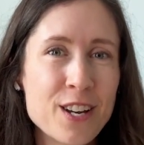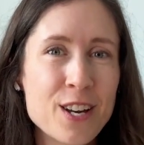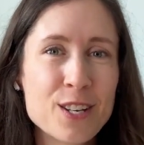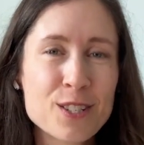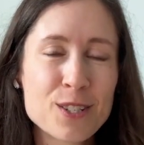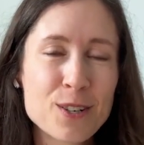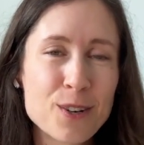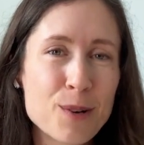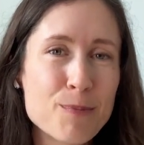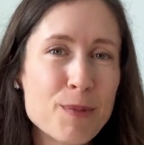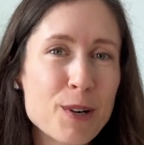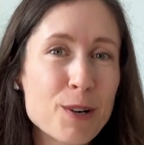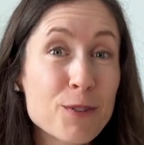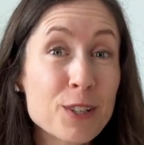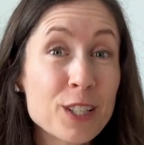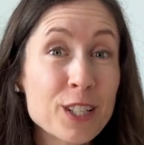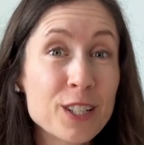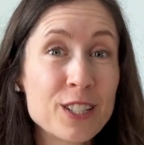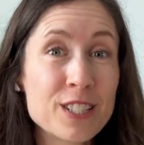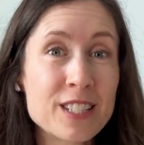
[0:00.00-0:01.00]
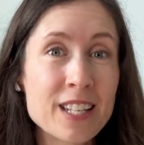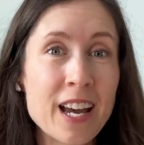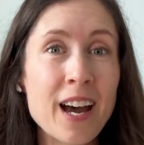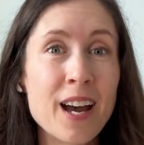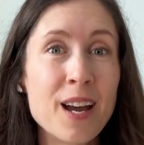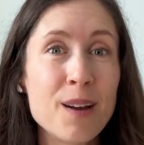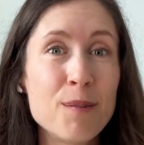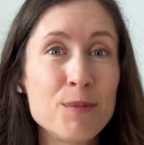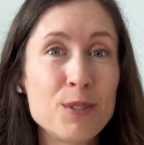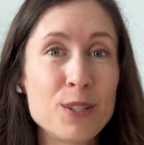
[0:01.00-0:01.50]
So it can be a really good
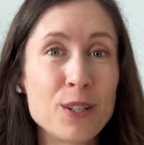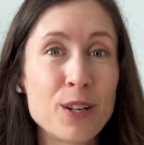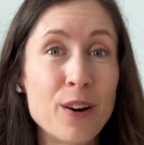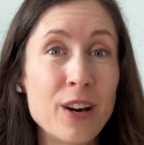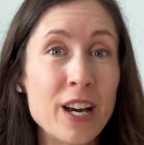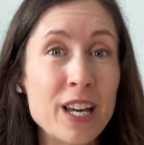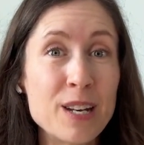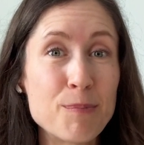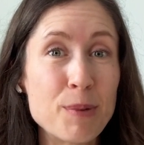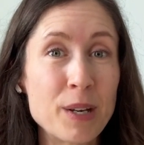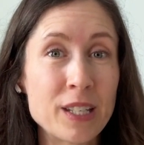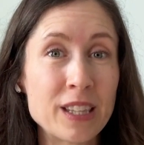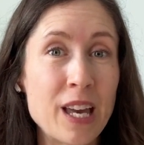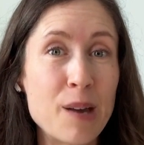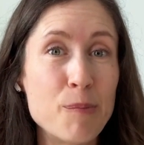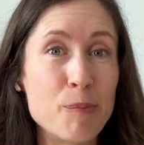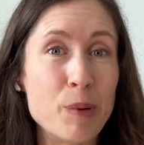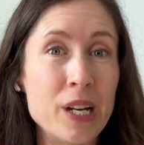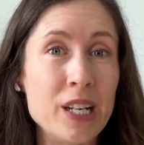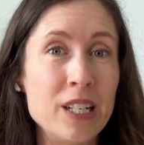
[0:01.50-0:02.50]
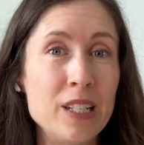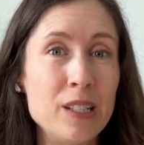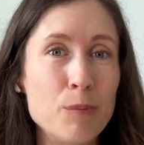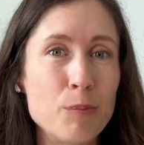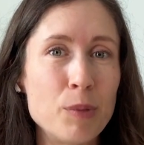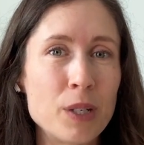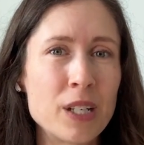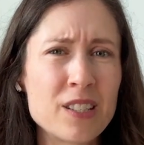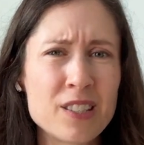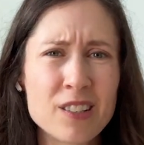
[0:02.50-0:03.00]
time to go ahead and pick that binding
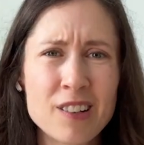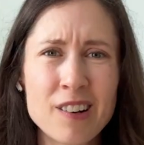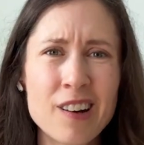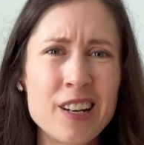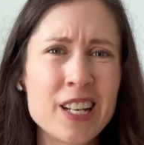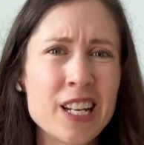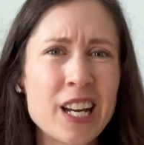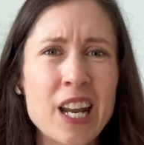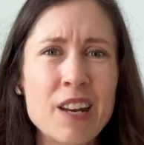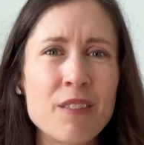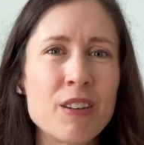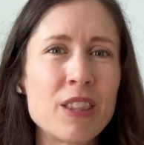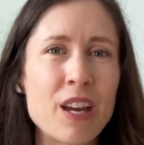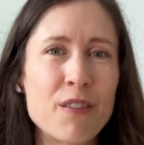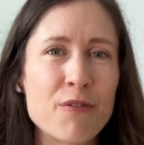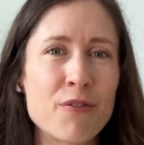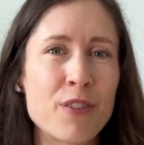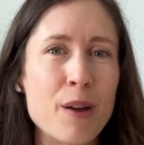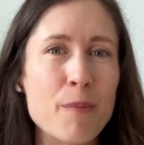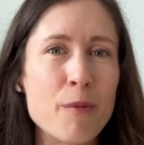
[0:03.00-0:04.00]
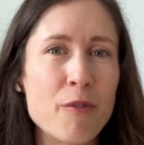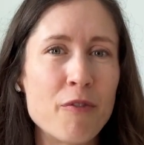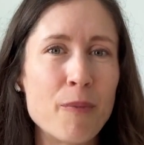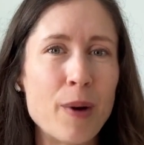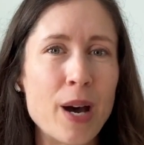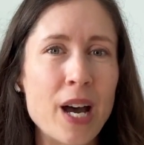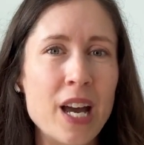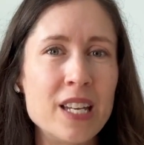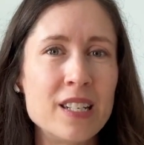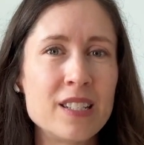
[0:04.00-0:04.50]
because you're already kind of in that frame of
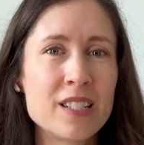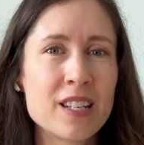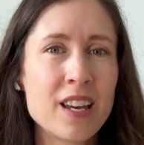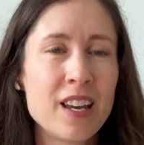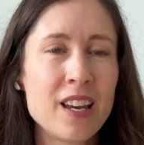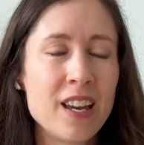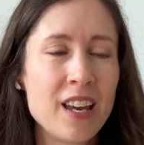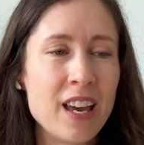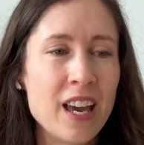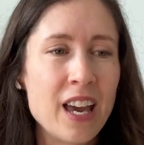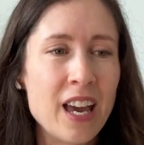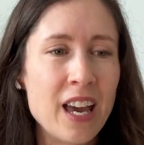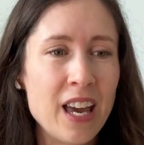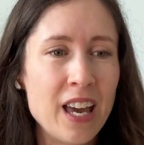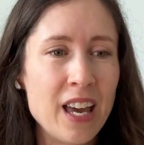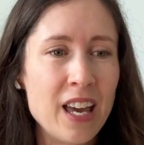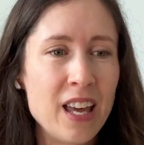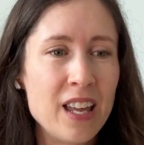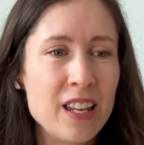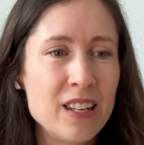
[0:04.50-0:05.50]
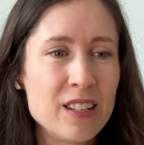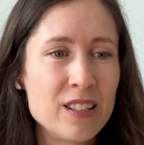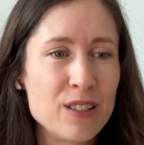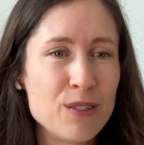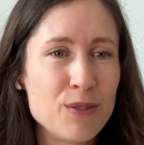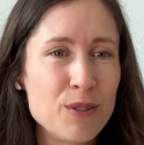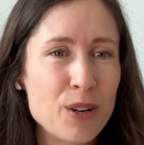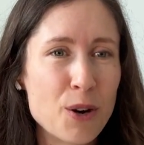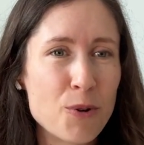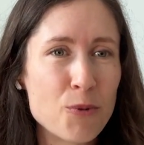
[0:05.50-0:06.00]
mind and
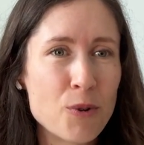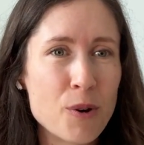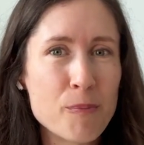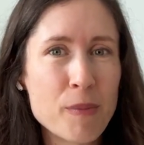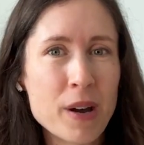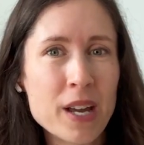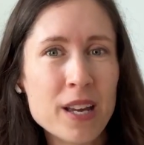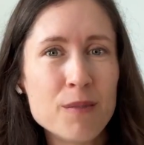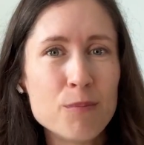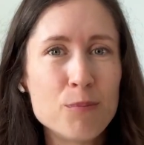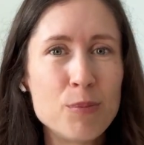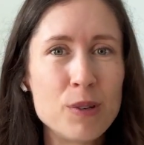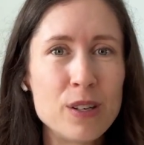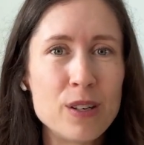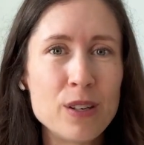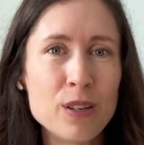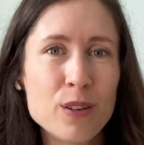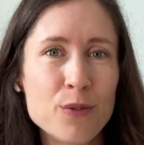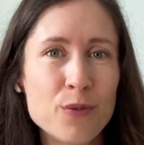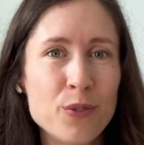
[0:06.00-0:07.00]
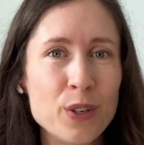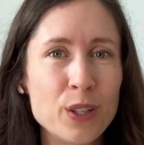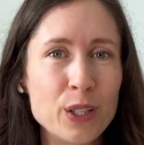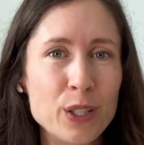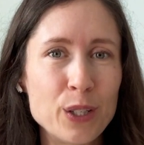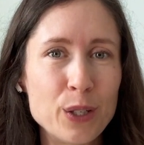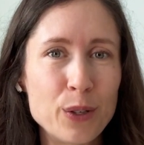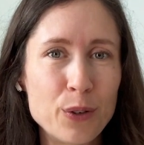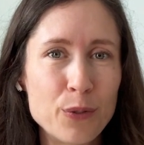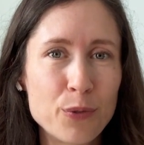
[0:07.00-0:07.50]
you know what might be
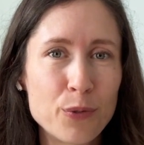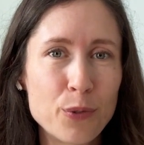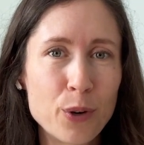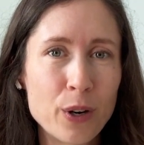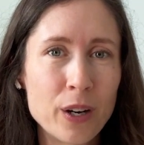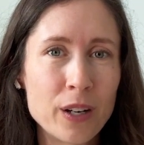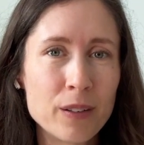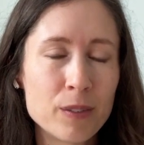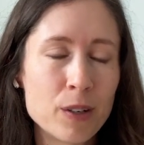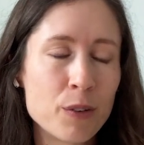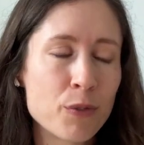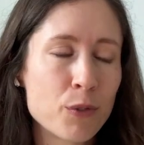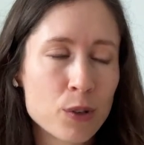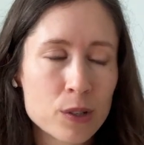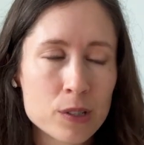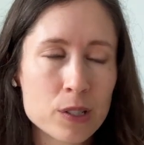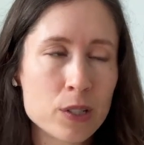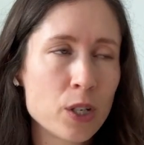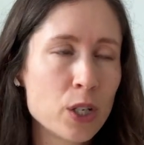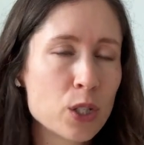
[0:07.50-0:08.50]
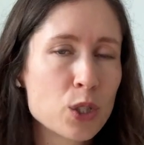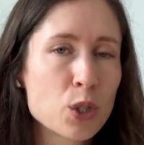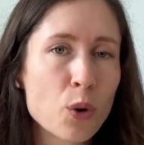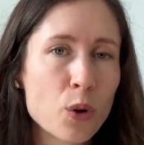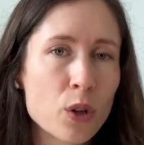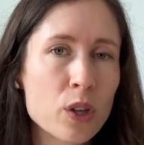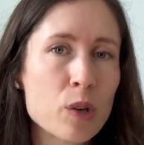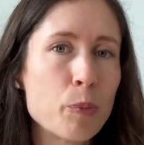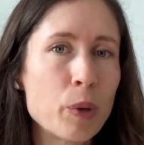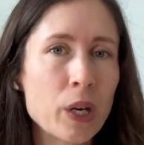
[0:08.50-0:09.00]
feeling good for it. Of course, you can
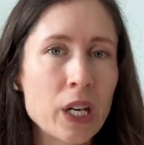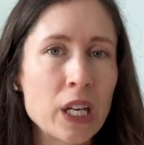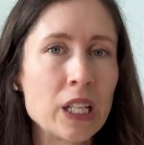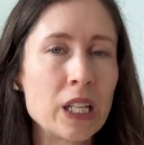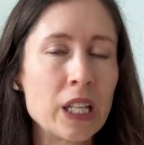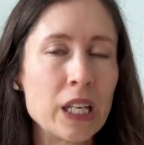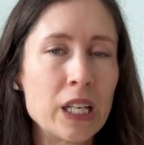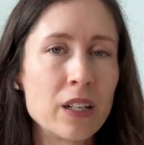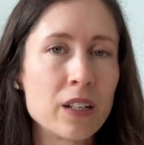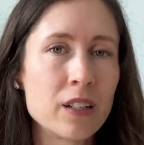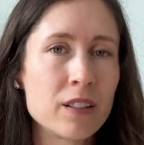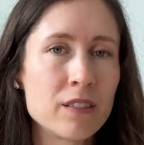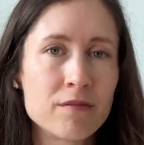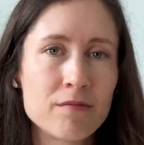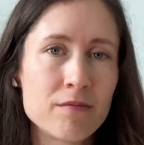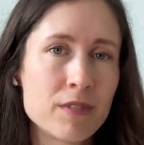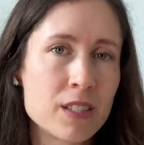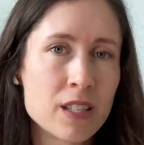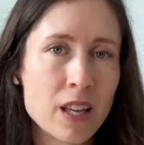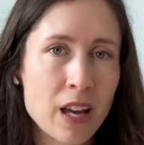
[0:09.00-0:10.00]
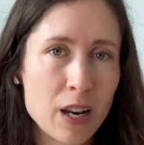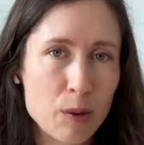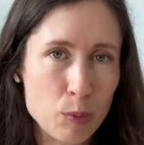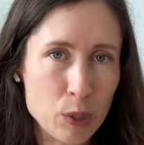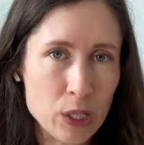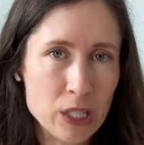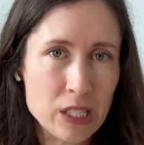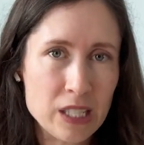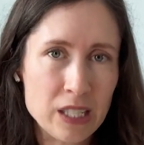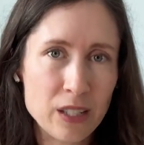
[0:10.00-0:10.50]
totally pick it later. It's not a
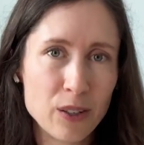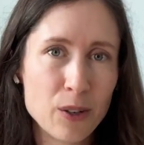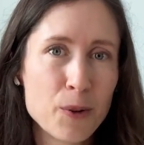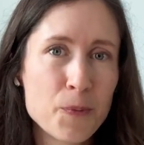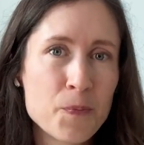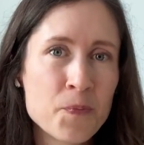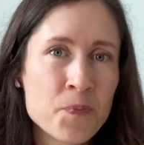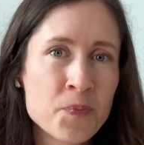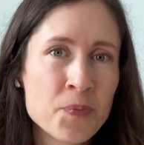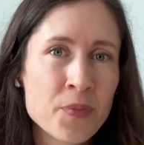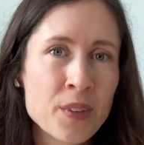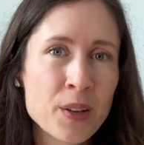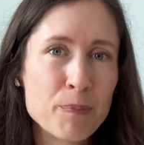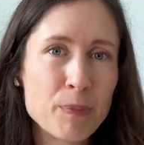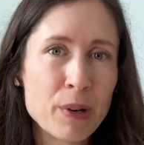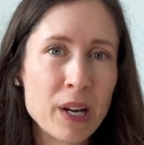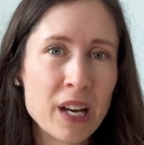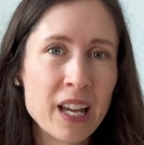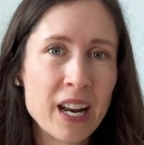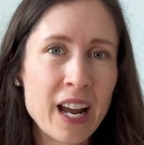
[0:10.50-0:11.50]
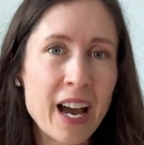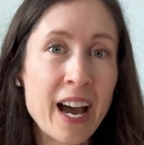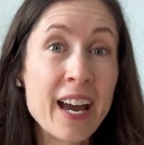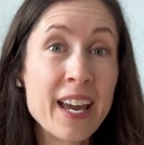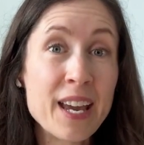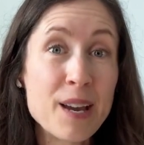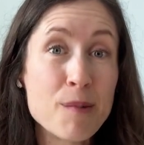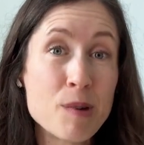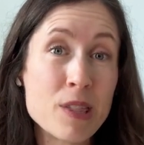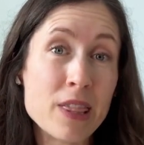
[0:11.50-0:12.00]
big deal, but I
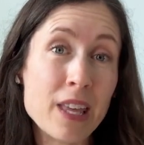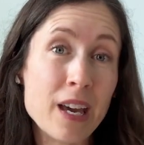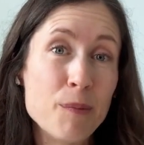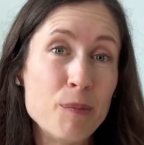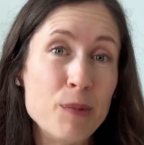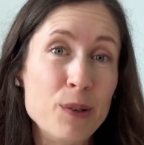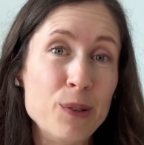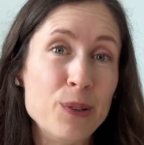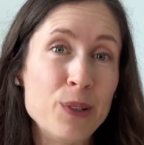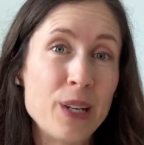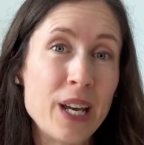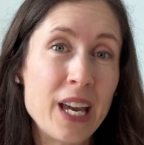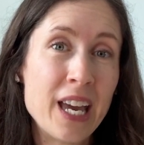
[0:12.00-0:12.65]
am in that mood.